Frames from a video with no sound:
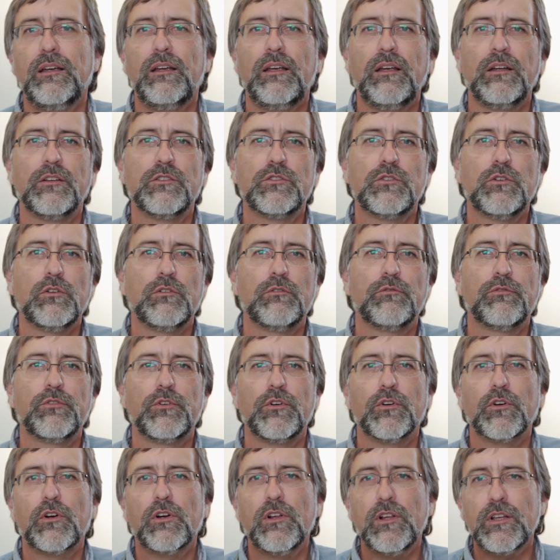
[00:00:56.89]
it's good for
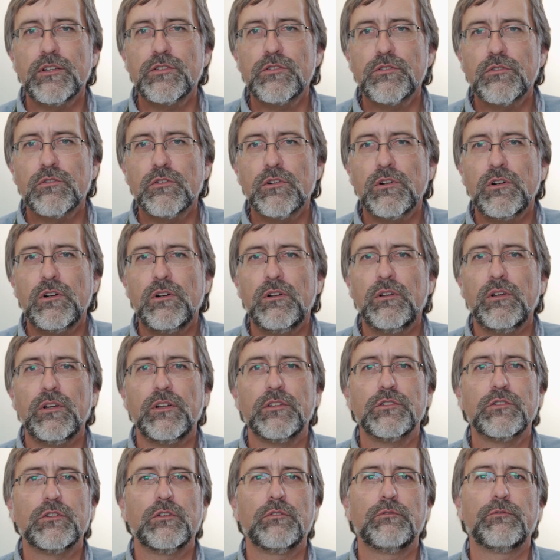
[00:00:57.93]
your cholesterol,
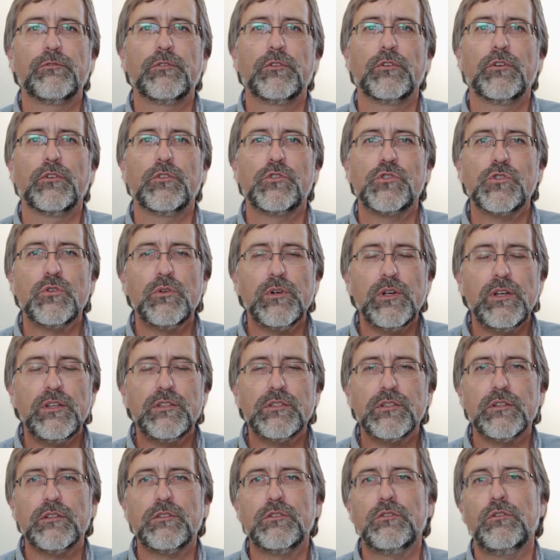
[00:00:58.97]
it's good for your
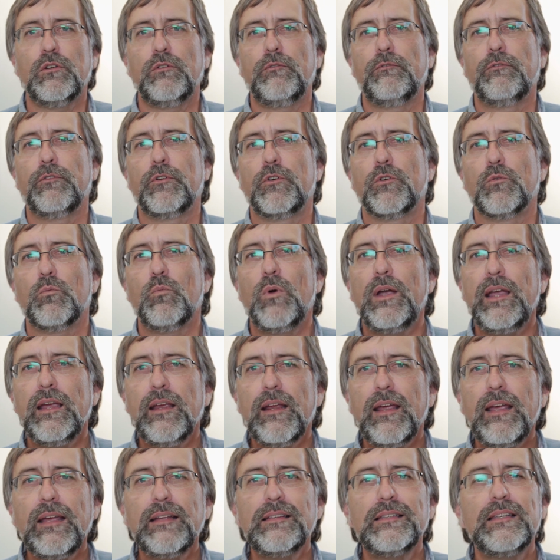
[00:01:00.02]
joints, it's good for your weight,
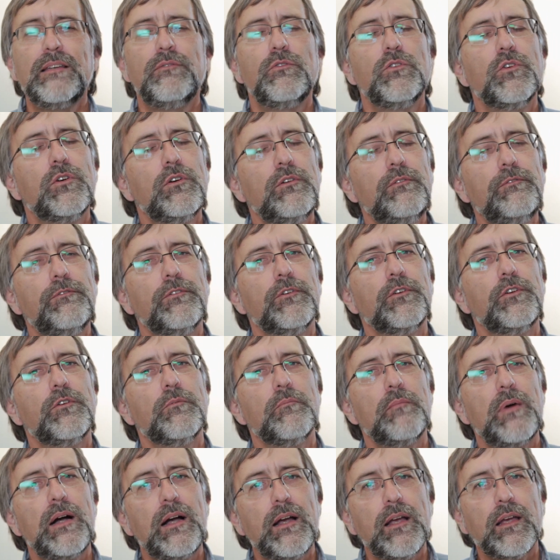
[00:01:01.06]
it's even good for your
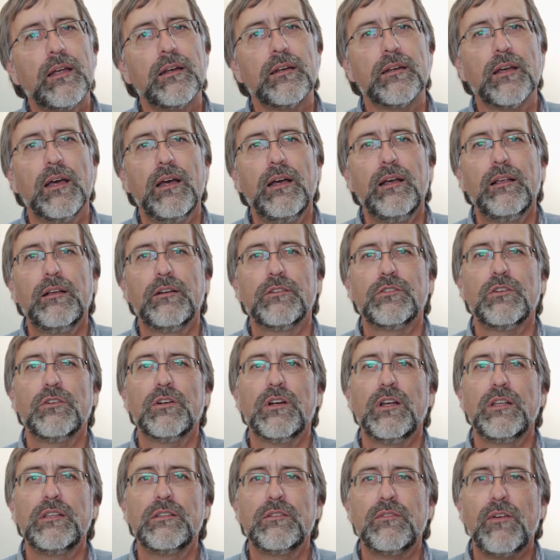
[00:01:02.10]
mind. There's all
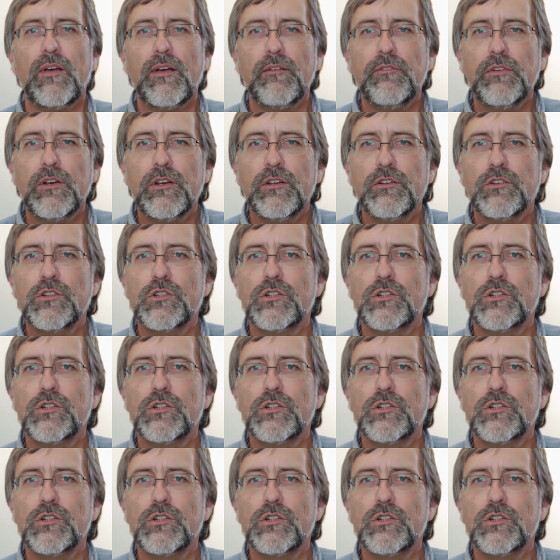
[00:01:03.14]
kinds of evidence